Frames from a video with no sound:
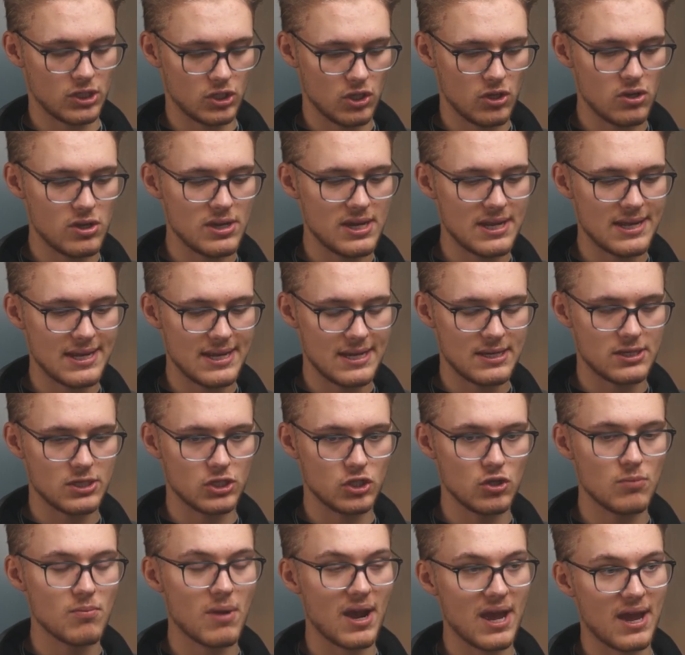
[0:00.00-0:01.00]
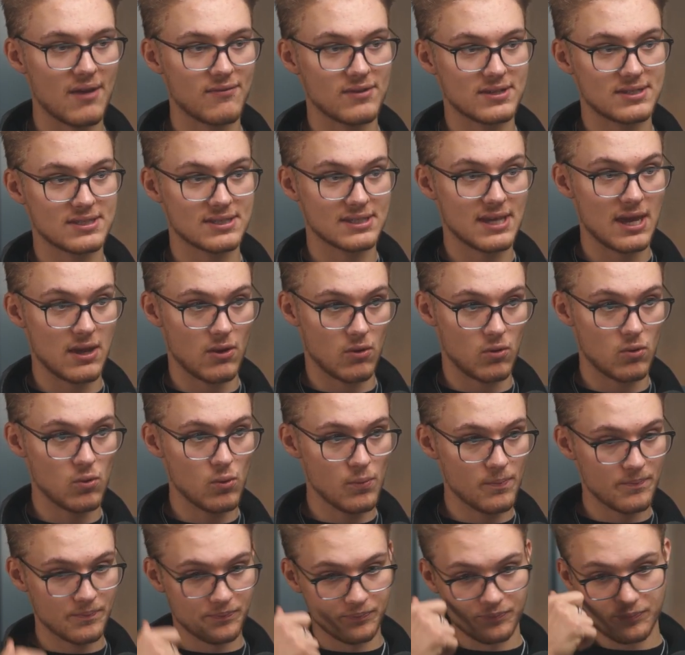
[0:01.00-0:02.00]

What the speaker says: You might have a skill,